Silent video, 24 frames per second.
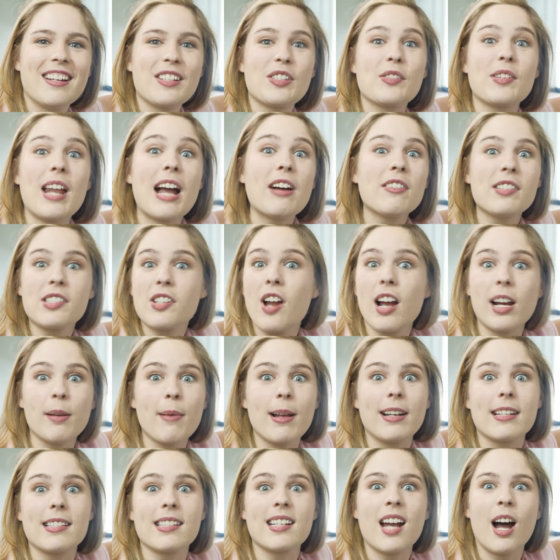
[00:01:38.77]
So now let's talk
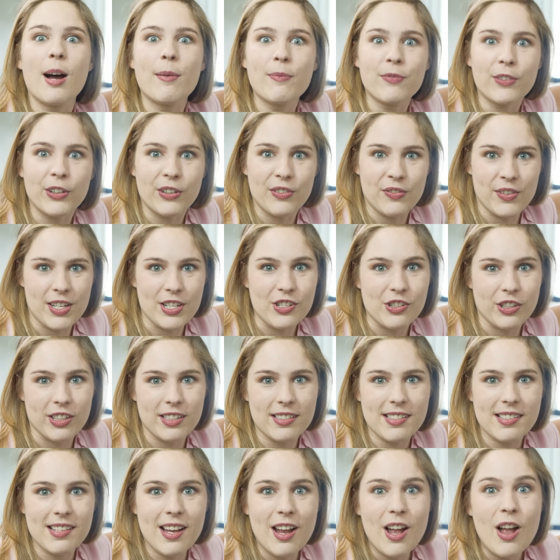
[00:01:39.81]
about its comfort
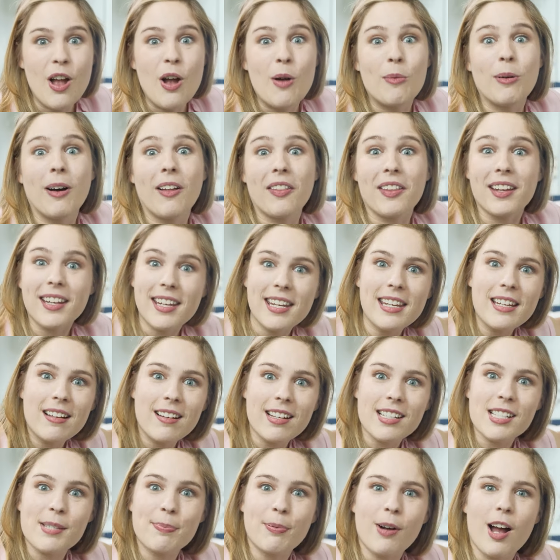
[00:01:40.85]
features. Well, the
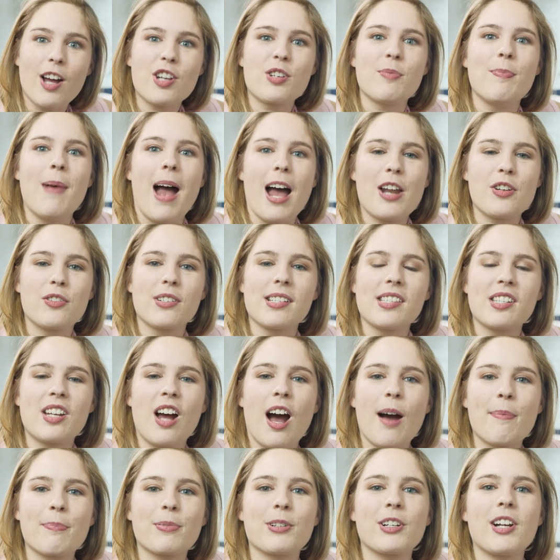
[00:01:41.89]
Helix Plush mattress
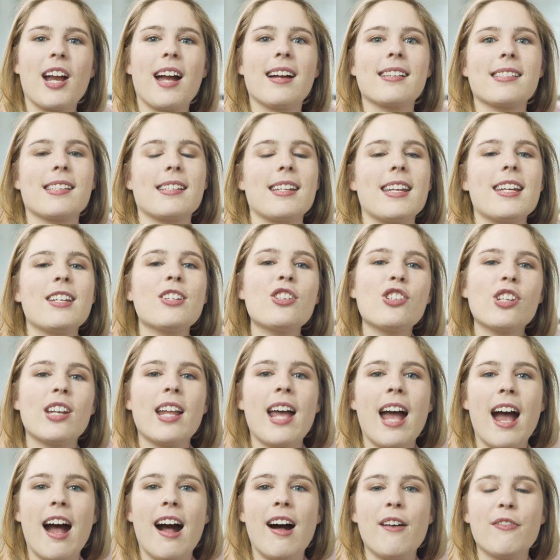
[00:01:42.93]
topper has an inch and
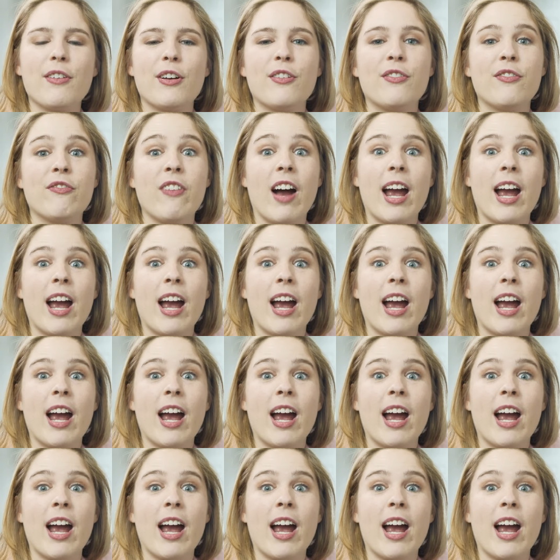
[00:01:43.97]
a half of